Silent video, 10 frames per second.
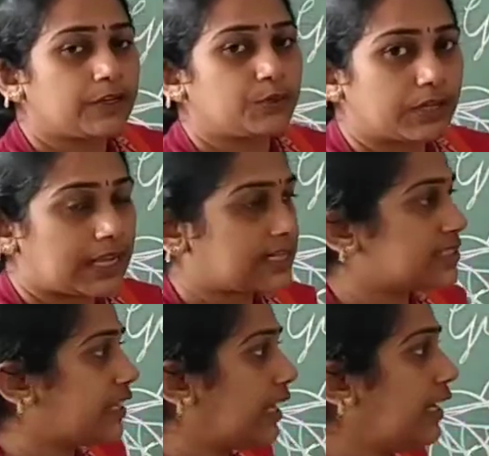During
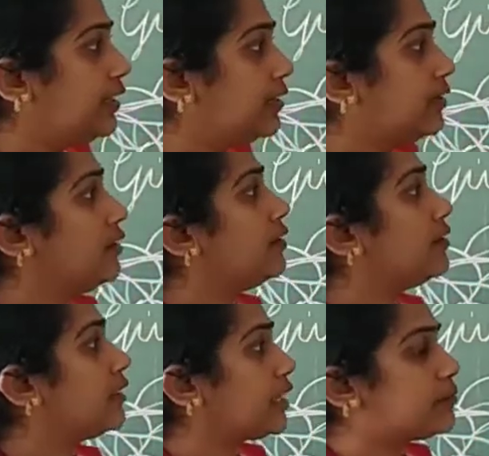exhale,
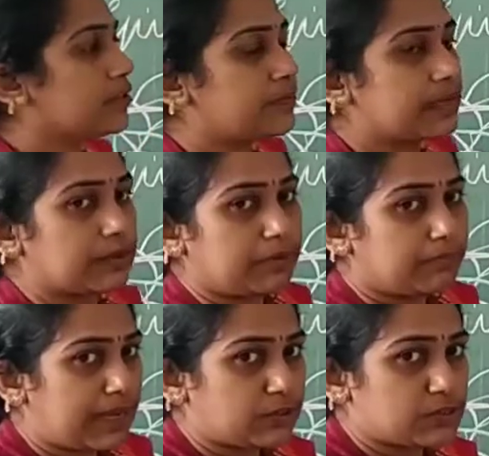the ribs will be coming
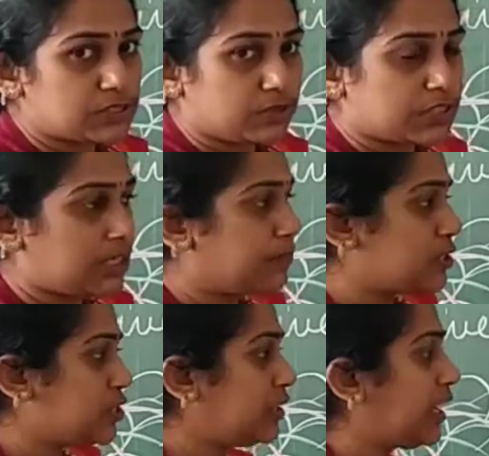back to its original
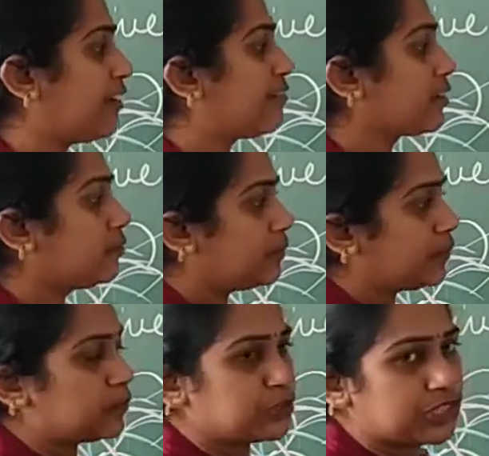position, diaphragm will be
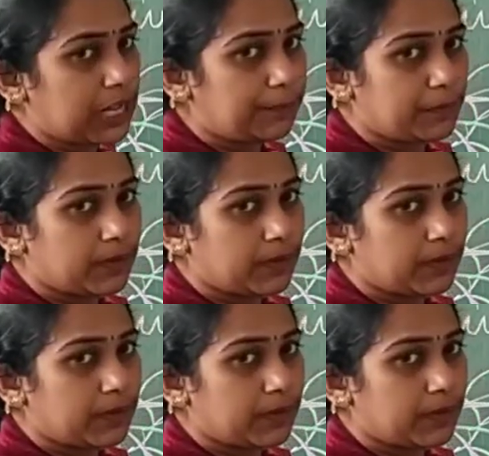pushed up